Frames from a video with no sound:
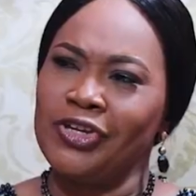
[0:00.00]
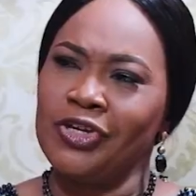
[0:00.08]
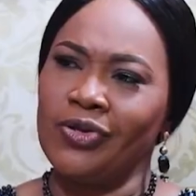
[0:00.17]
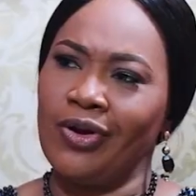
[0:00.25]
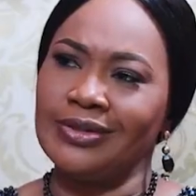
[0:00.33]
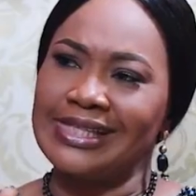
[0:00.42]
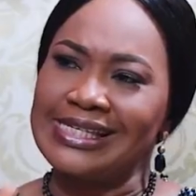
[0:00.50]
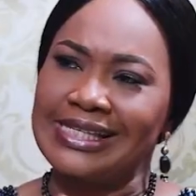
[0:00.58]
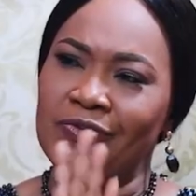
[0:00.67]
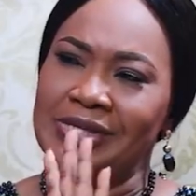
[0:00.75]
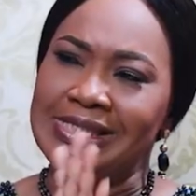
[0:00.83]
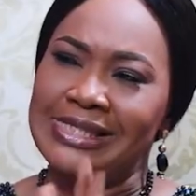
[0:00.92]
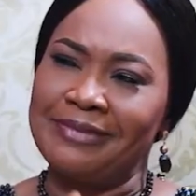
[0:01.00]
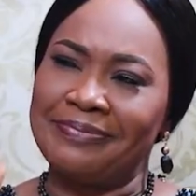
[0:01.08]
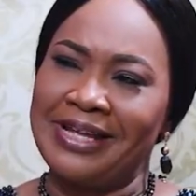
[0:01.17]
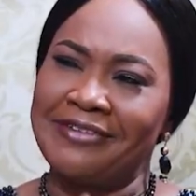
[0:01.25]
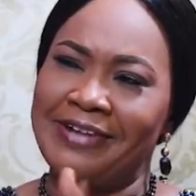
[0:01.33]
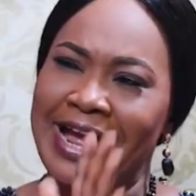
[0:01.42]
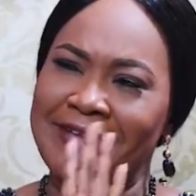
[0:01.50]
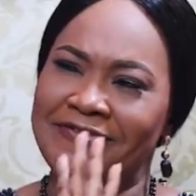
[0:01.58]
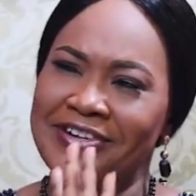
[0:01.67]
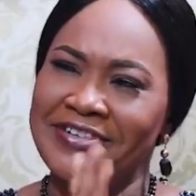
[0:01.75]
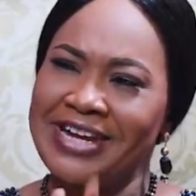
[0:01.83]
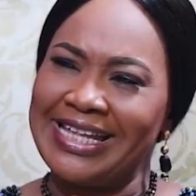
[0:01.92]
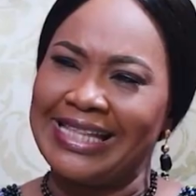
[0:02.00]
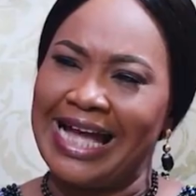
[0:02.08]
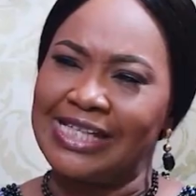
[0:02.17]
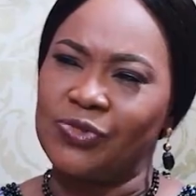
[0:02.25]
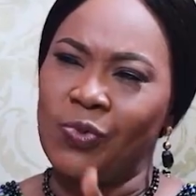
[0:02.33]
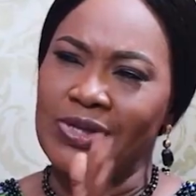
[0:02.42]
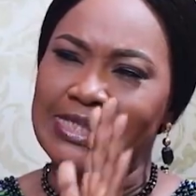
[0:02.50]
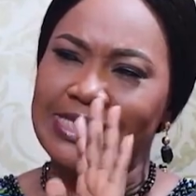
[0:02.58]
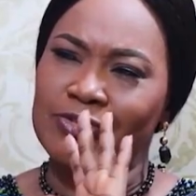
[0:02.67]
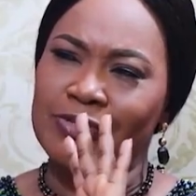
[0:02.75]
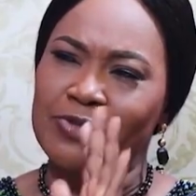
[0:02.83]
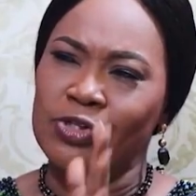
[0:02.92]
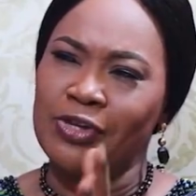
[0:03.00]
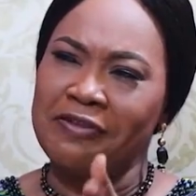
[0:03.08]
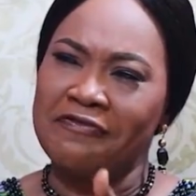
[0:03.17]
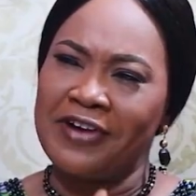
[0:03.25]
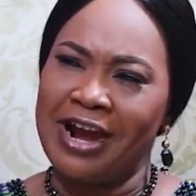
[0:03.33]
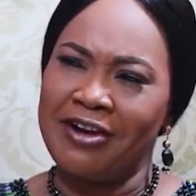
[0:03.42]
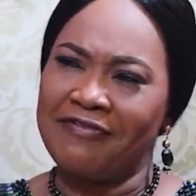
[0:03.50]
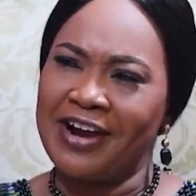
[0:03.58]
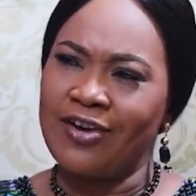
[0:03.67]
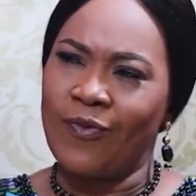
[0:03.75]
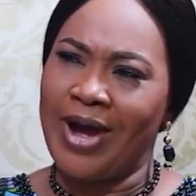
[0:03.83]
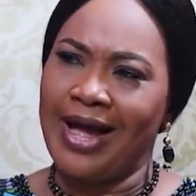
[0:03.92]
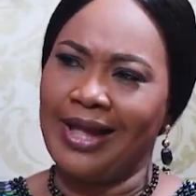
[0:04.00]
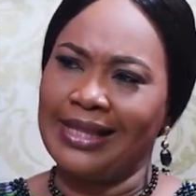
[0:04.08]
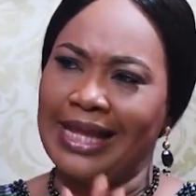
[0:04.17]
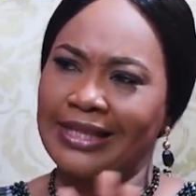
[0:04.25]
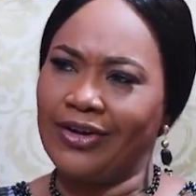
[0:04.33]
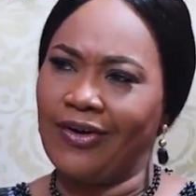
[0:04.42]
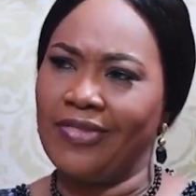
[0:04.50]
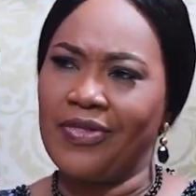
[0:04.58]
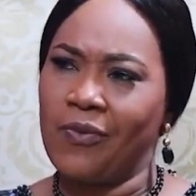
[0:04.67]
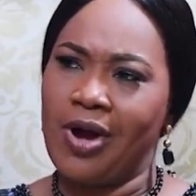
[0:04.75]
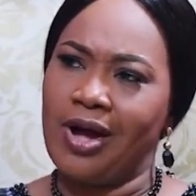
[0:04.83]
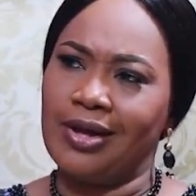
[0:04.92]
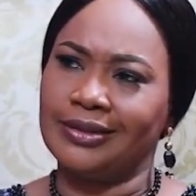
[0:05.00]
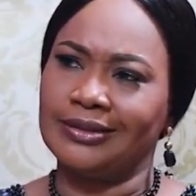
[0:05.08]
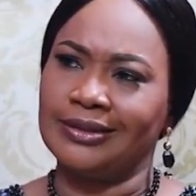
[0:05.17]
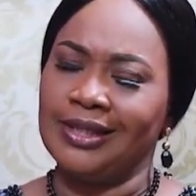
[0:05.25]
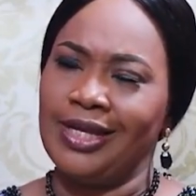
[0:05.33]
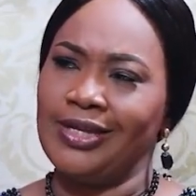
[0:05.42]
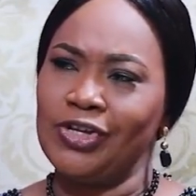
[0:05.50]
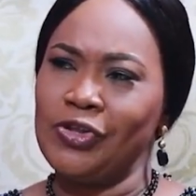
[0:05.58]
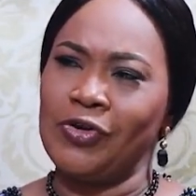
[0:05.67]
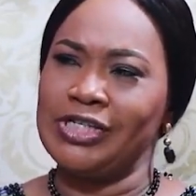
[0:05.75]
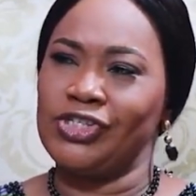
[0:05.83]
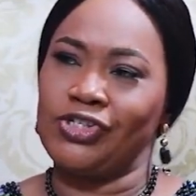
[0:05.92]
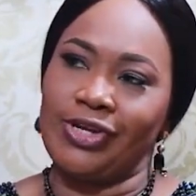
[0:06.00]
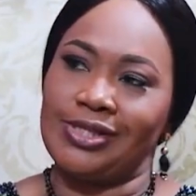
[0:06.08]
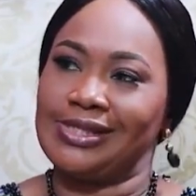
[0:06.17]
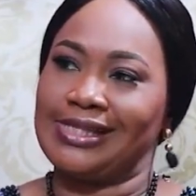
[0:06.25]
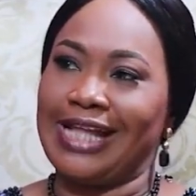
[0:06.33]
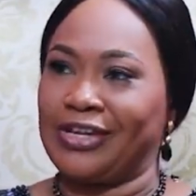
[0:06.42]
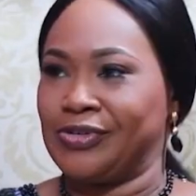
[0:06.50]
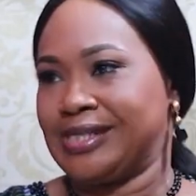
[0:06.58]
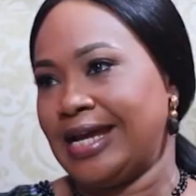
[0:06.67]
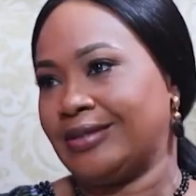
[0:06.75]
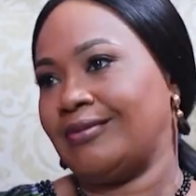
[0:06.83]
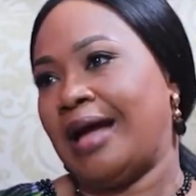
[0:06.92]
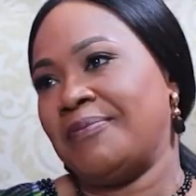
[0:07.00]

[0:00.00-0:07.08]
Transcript: You know this thing with sibling rivalry that one seems you to be doing I, very very well and the other one, you know, it's just like you said,